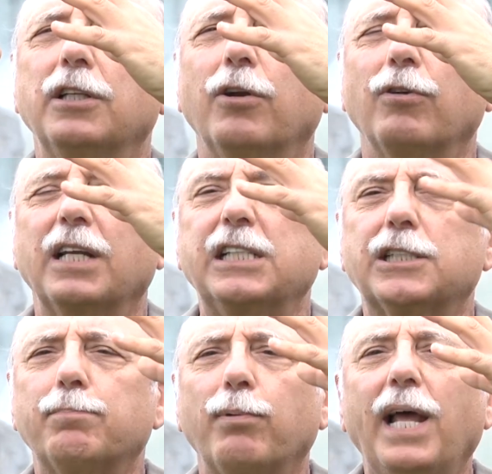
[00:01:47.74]
literally
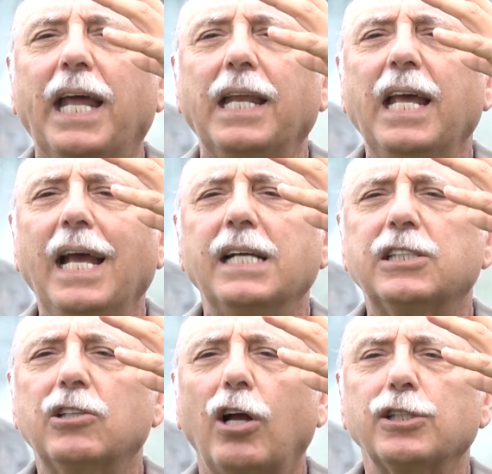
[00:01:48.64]
split and
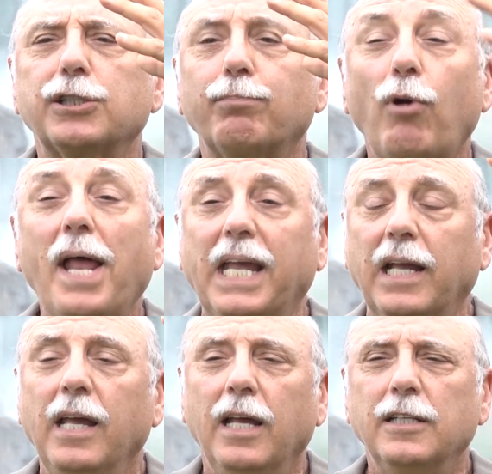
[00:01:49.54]
start spreading.
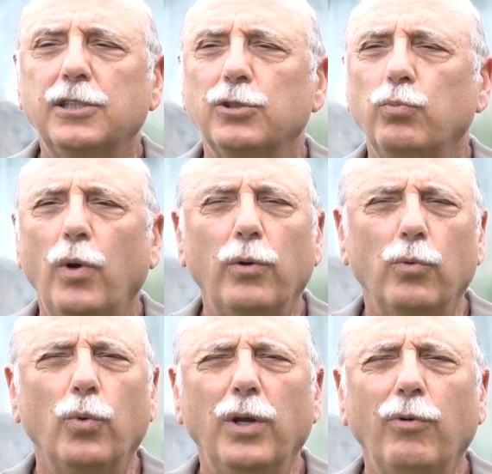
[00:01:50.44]
And this is what
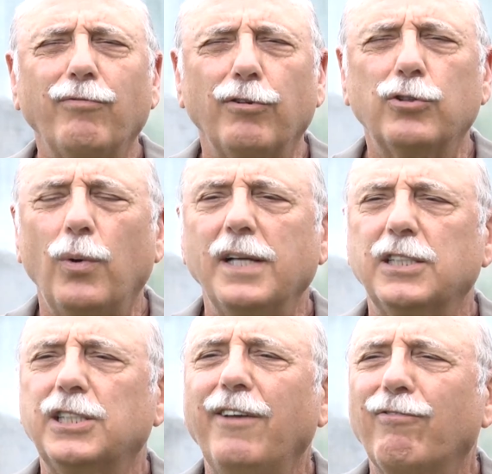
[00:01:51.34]
we refer to as
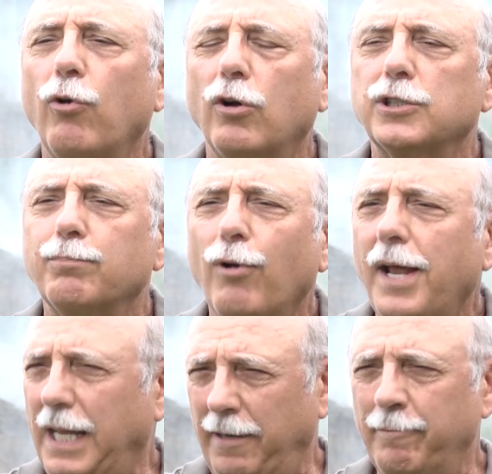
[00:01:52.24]
seafloor
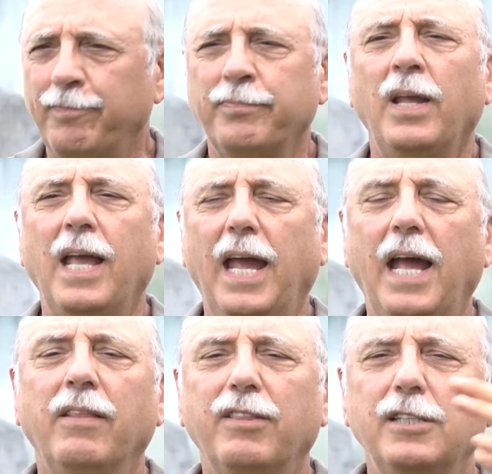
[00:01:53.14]
spreading.
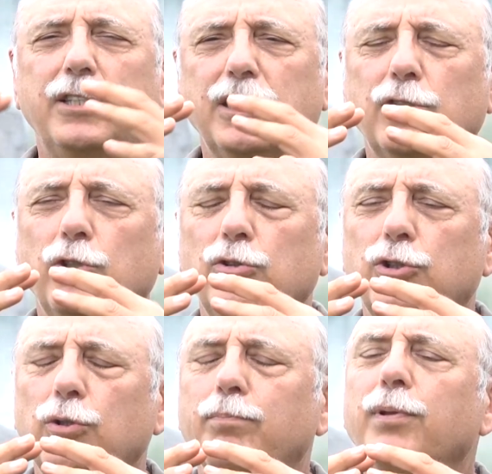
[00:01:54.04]
And this is due
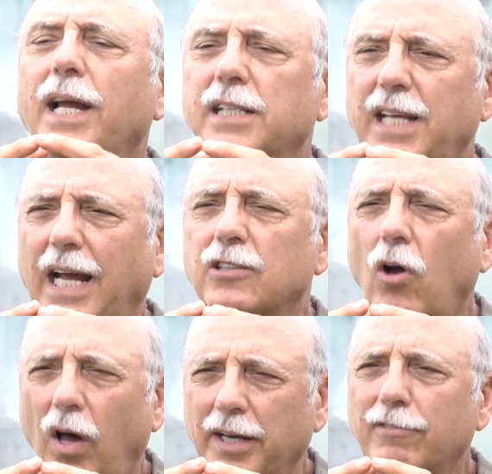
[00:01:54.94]
to plate
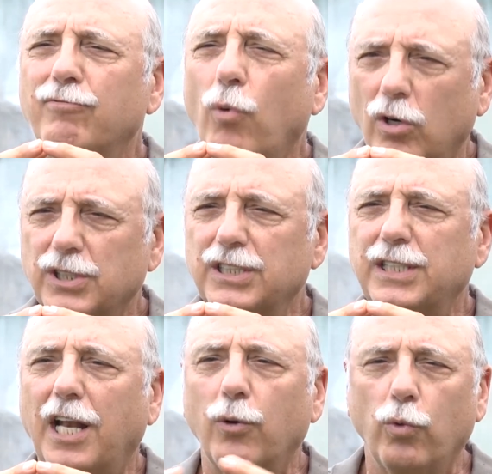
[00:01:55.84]
tectonic forces
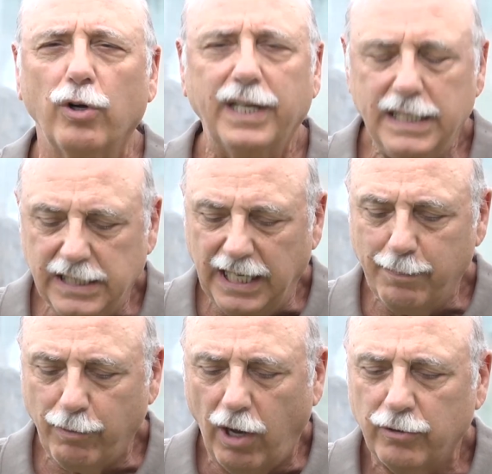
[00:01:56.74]
that are working
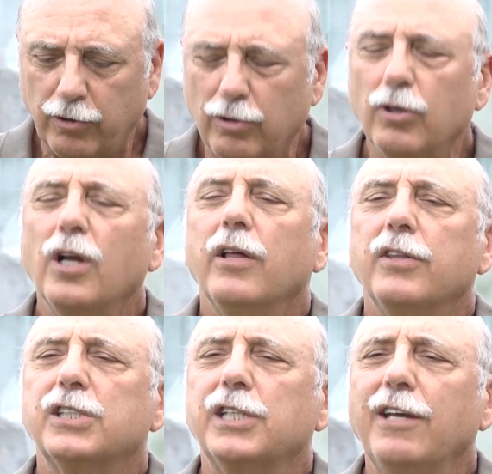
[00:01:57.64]
deep under
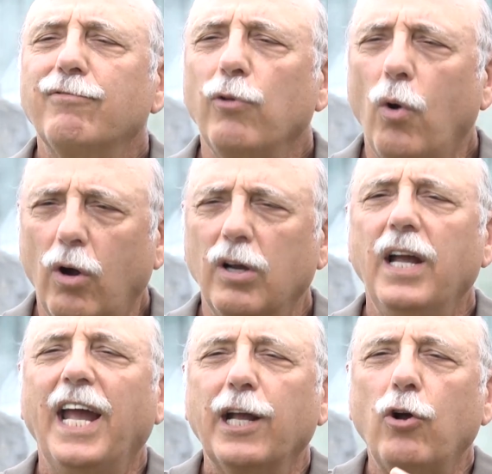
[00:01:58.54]
the seafloor
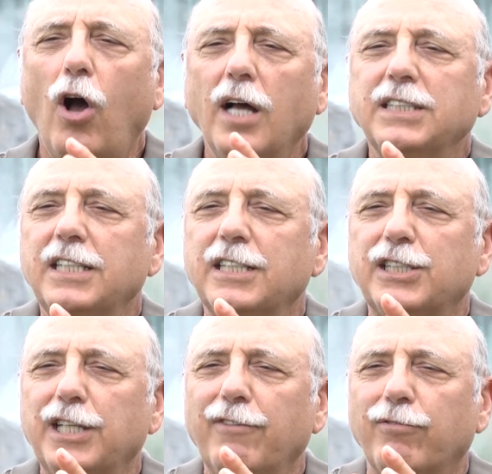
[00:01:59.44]
and causing the
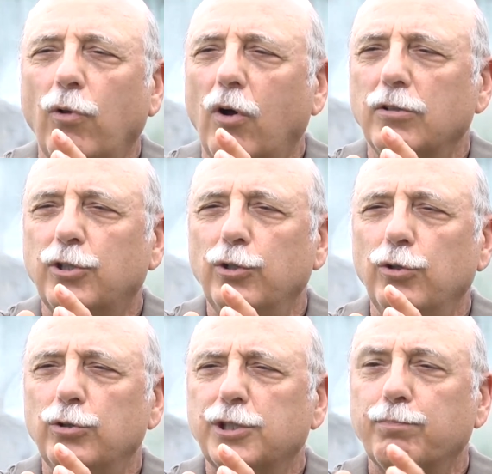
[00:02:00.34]
seafloor
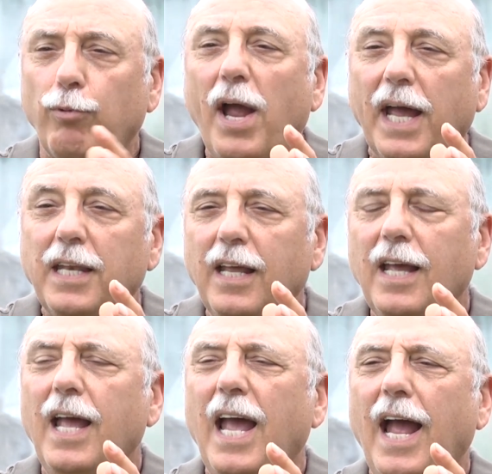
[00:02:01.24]
to spread
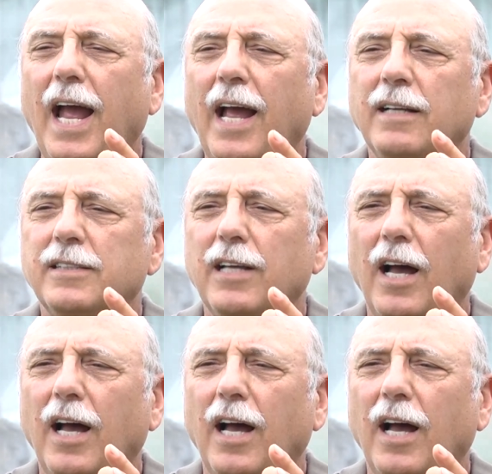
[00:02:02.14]
and